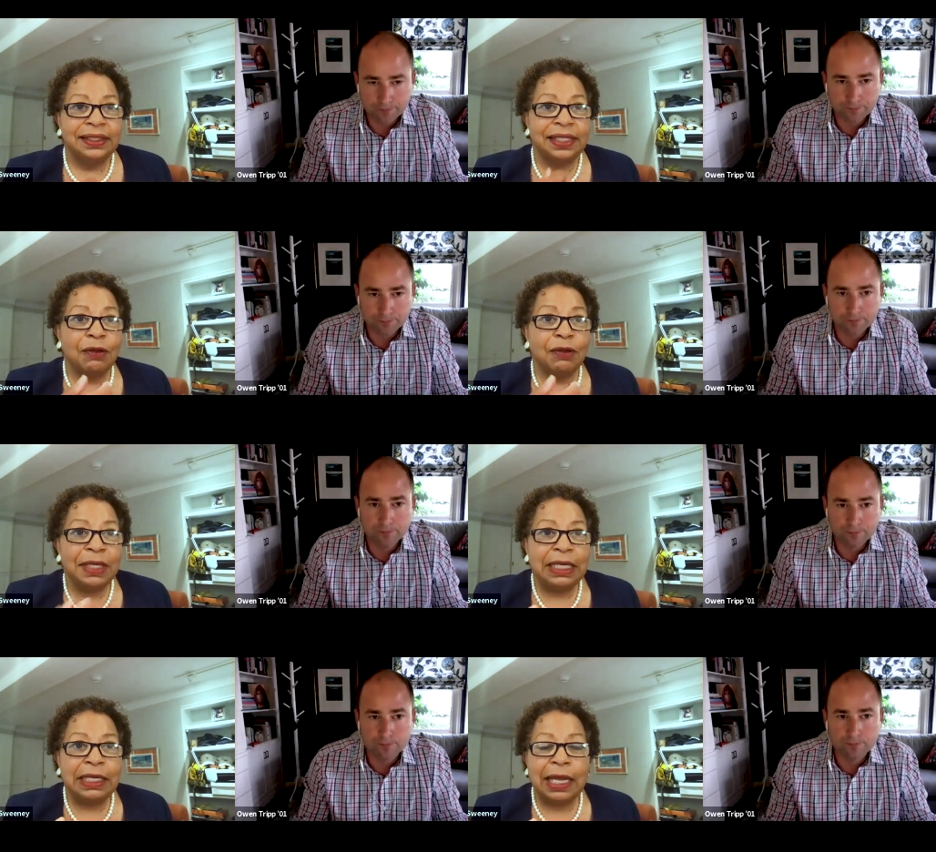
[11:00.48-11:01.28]
Speaker 1: Tell
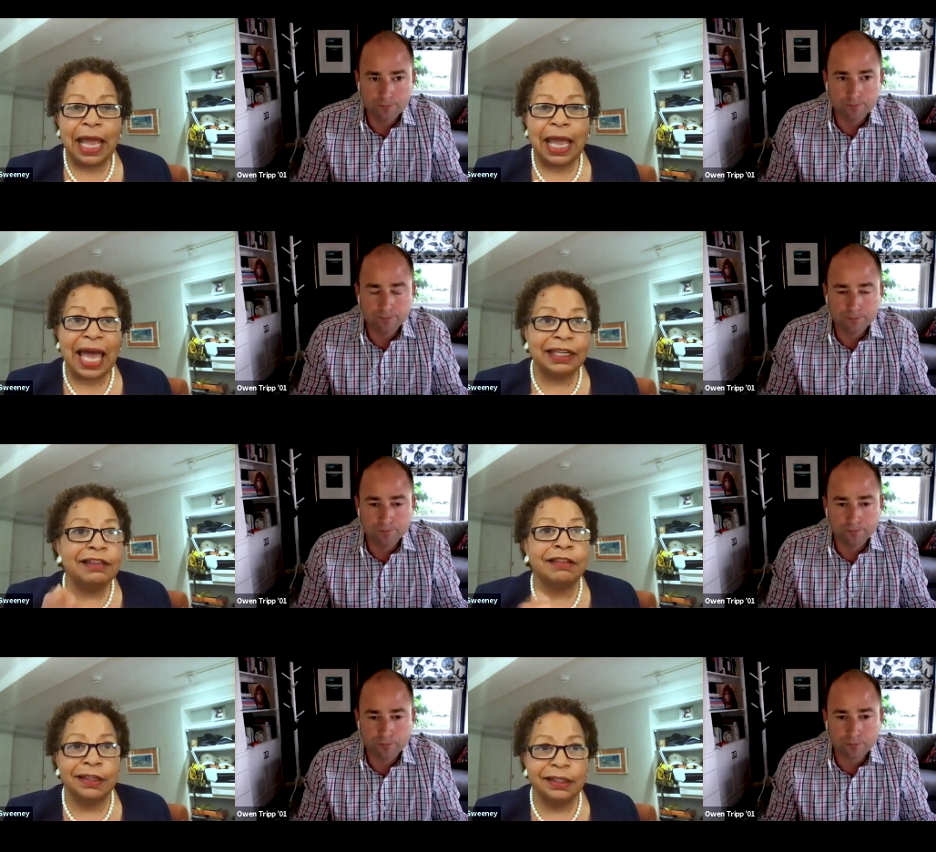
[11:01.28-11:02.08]
me, how do
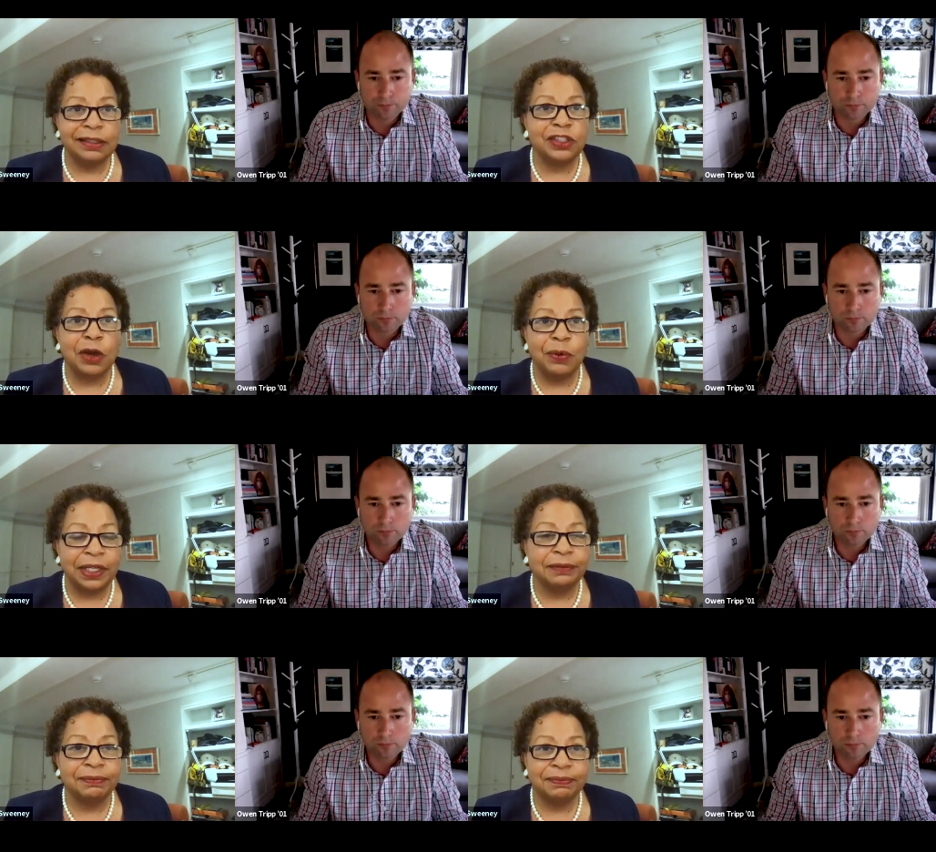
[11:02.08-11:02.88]
you think it's
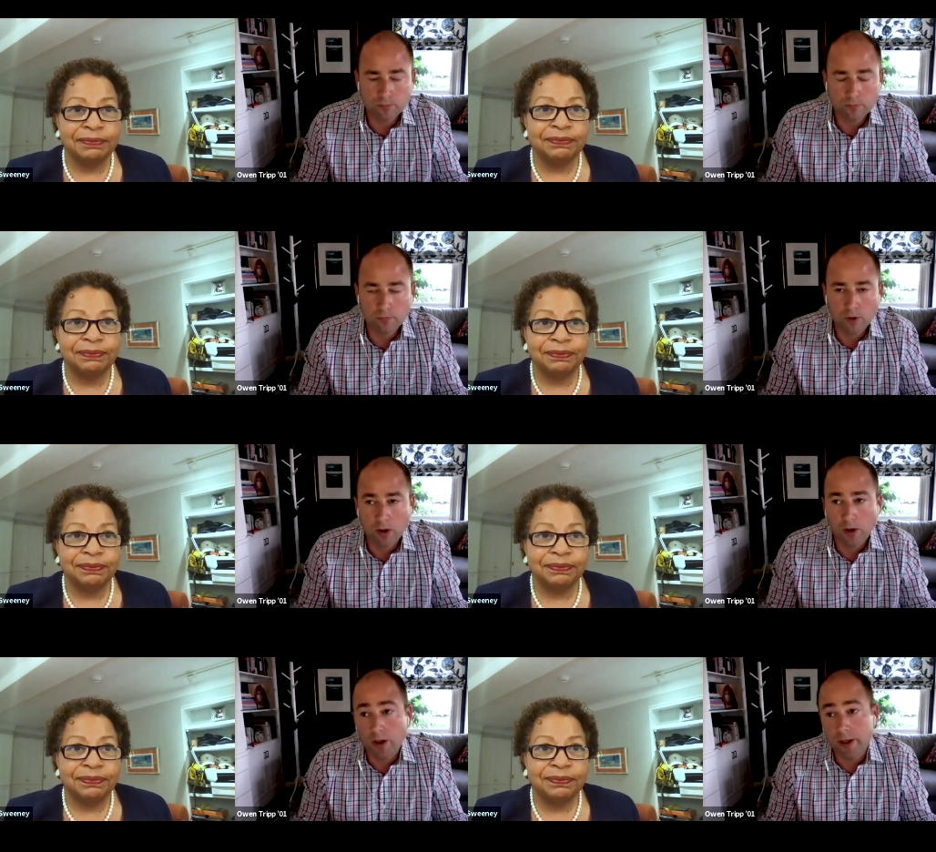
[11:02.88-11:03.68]
going?
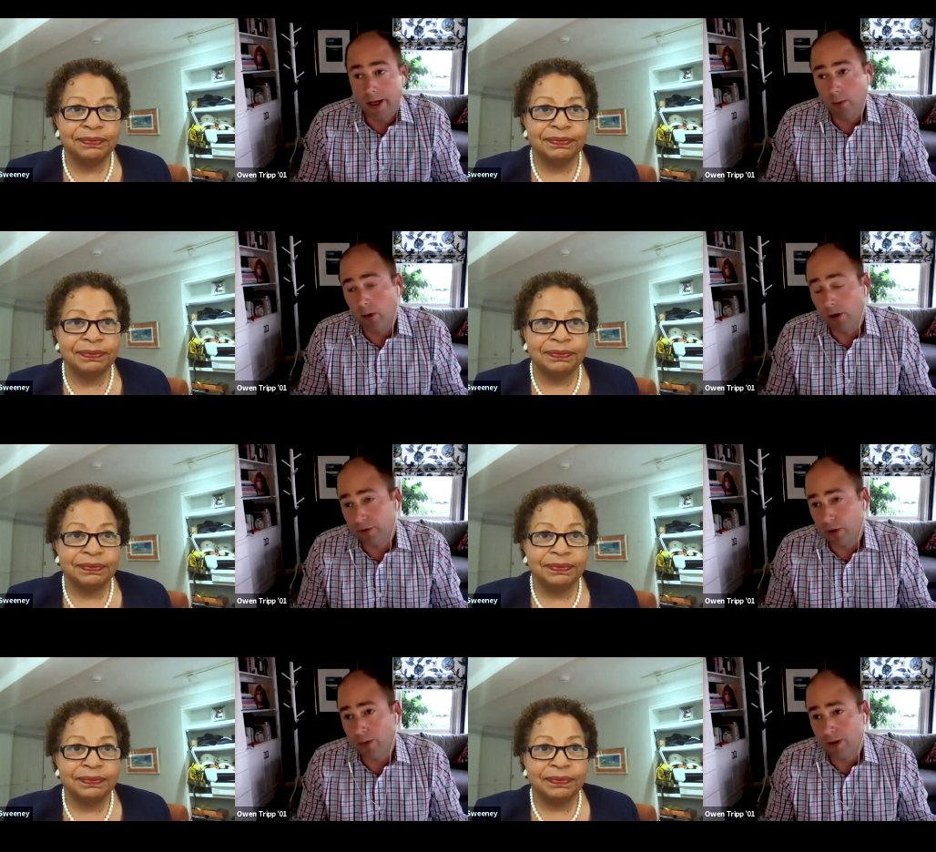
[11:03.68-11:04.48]
Speaker 2: Yeah, well, I'll
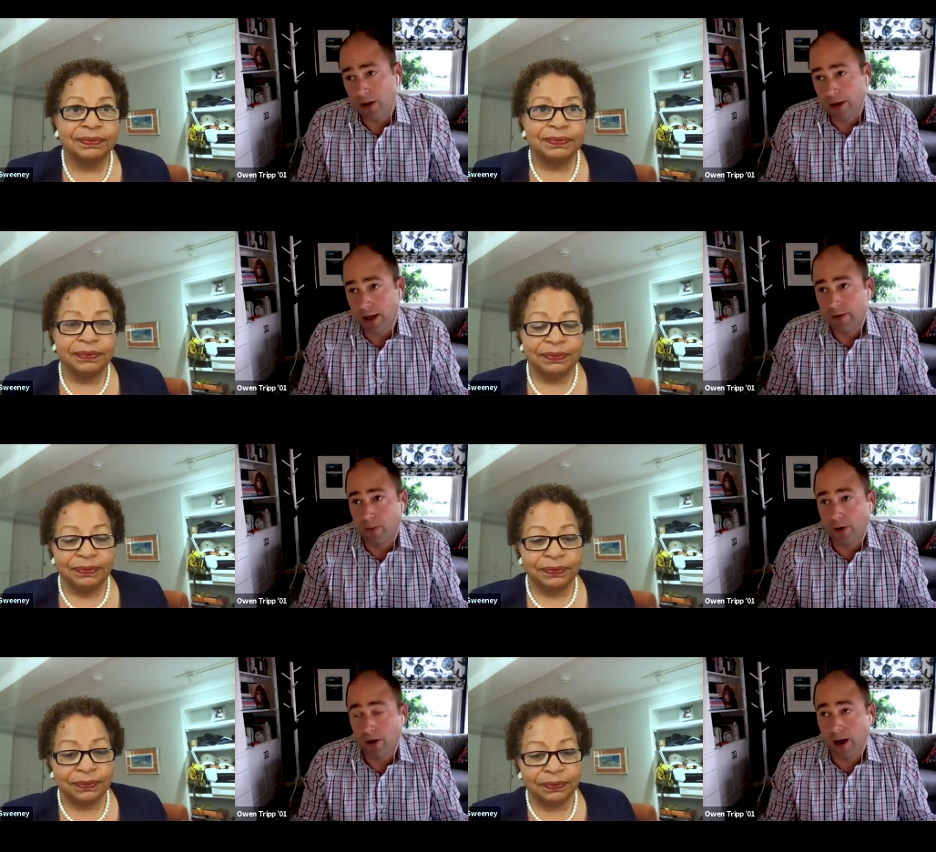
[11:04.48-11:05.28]
start with the last
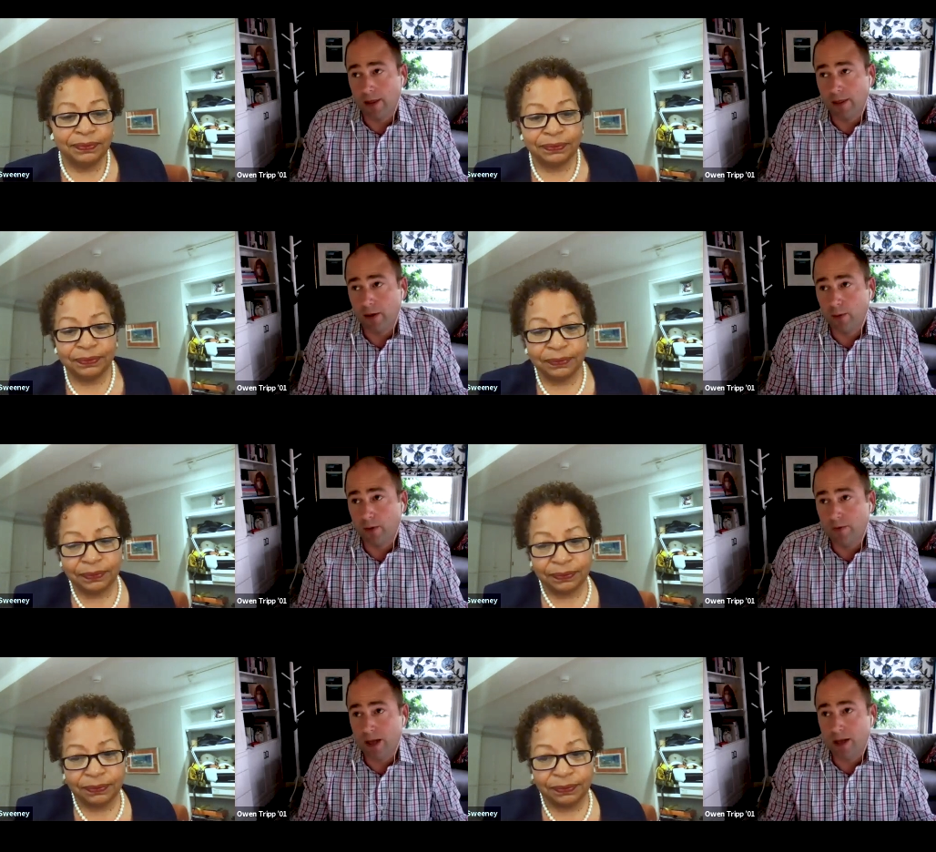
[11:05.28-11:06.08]
part. I think
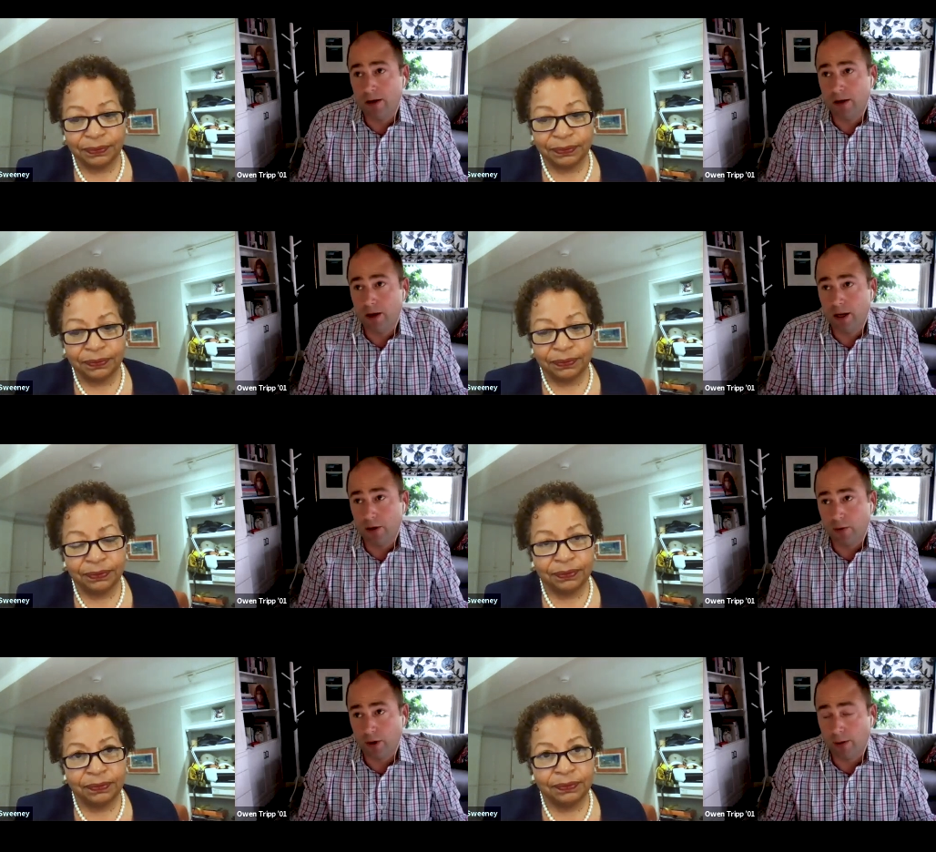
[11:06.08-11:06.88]
we've made
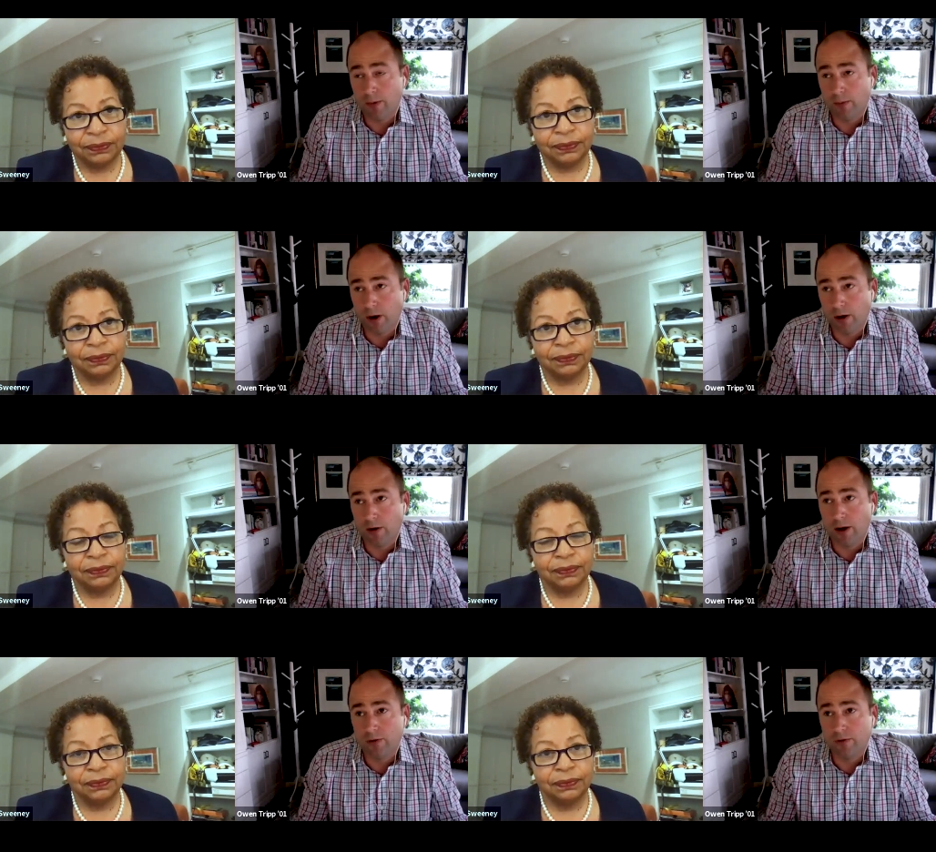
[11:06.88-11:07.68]
incredible
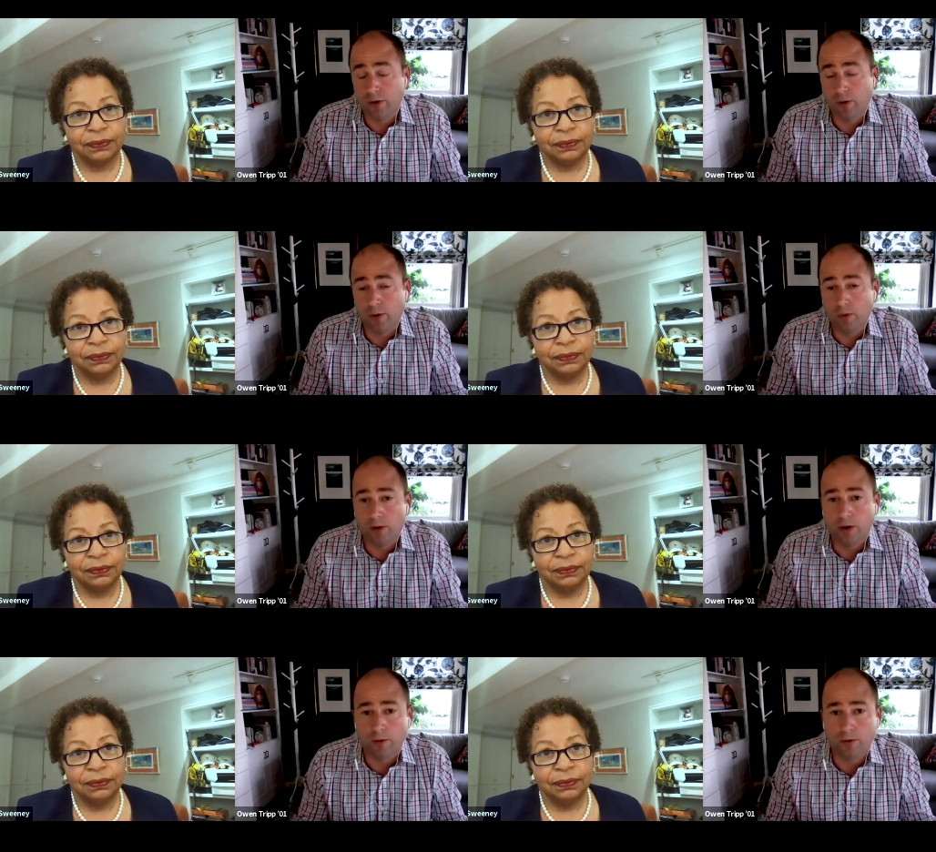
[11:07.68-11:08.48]
progress. So,
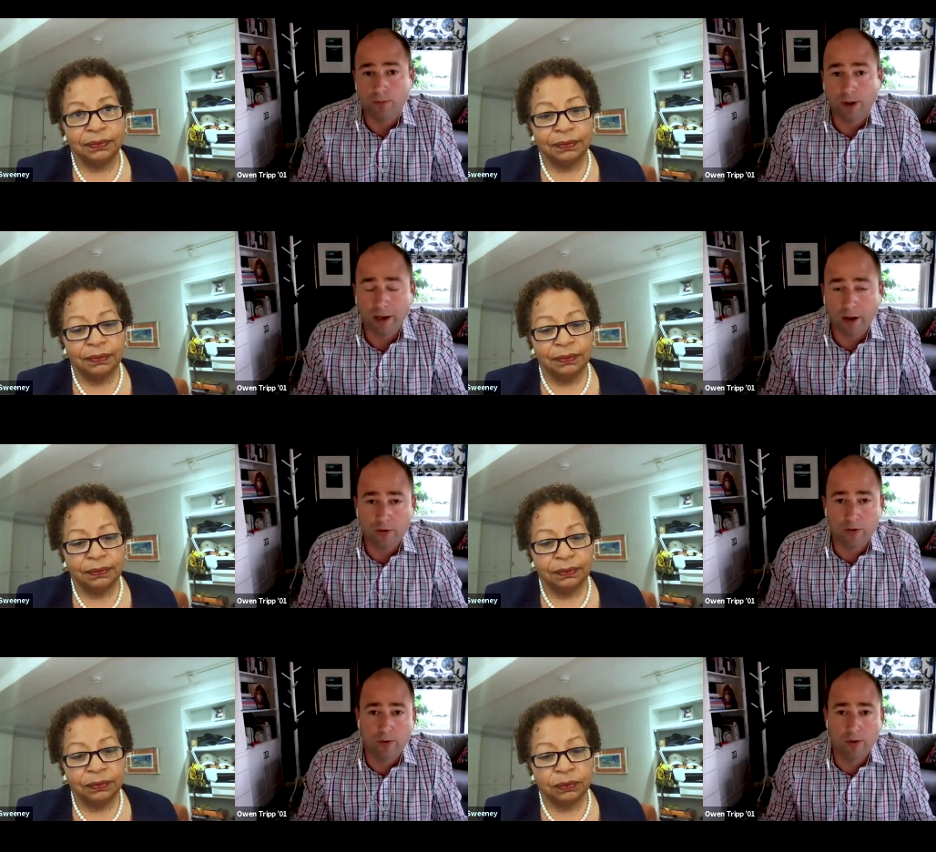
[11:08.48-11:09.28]
you know, my
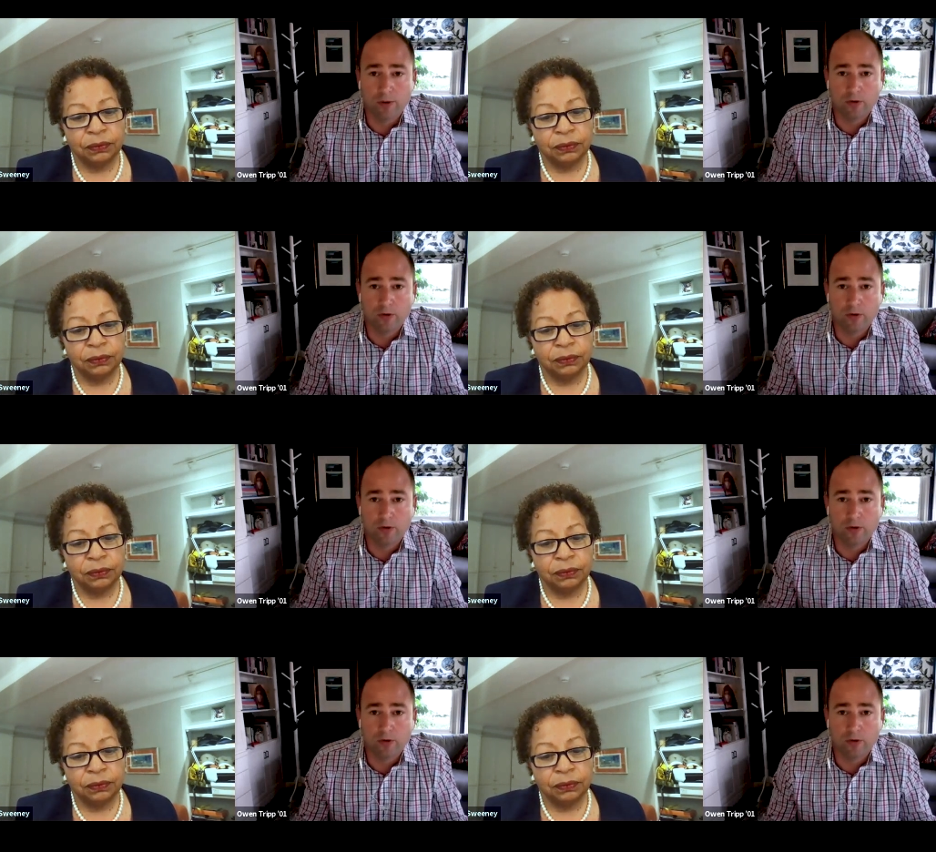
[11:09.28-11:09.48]
customers